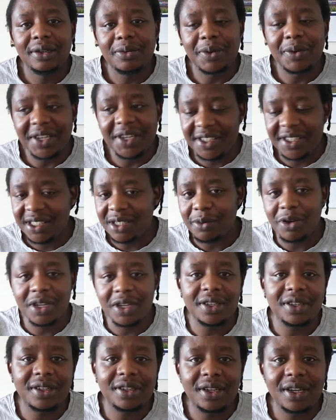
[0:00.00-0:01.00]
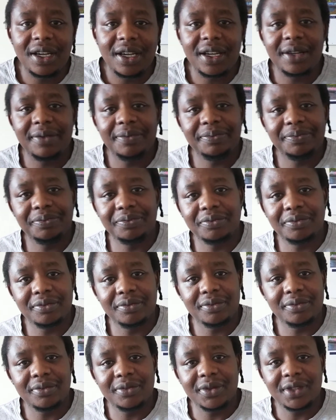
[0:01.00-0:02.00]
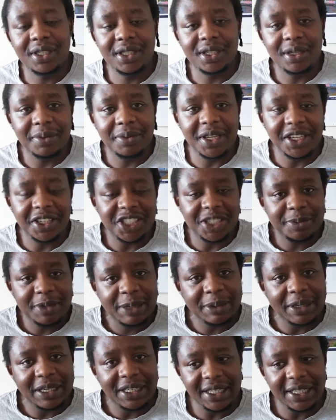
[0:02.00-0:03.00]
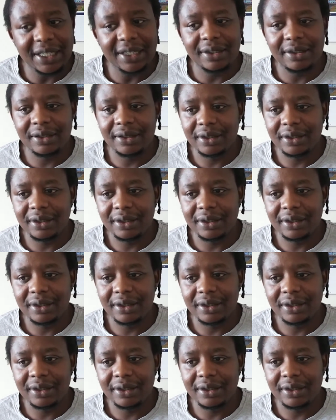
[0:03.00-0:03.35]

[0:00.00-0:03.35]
When Leicester won the English Premier League,